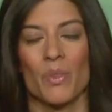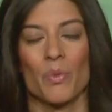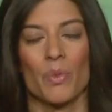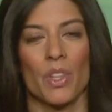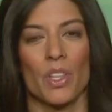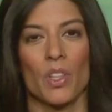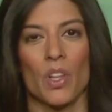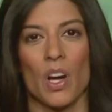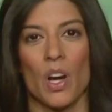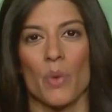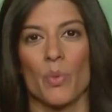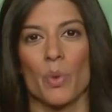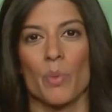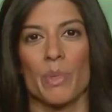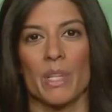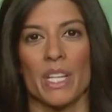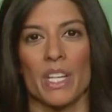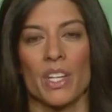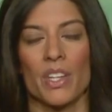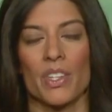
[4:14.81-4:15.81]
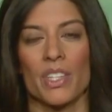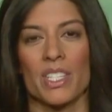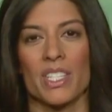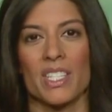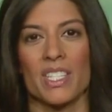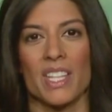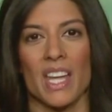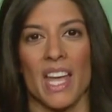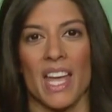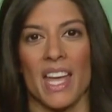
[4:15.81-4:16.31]
the law will be here to
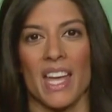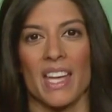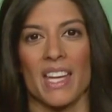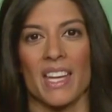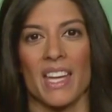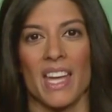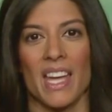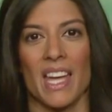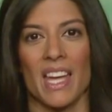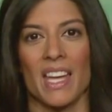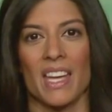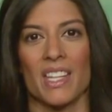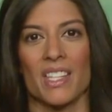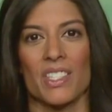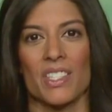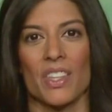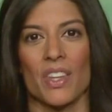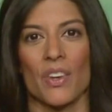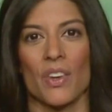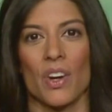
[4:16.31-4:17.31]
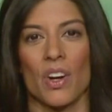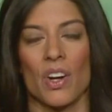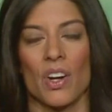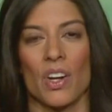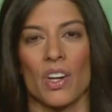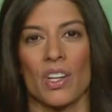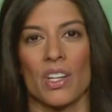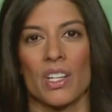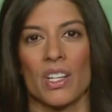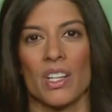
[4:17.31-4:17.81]
stay, and there
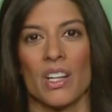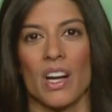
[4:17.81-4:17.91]
are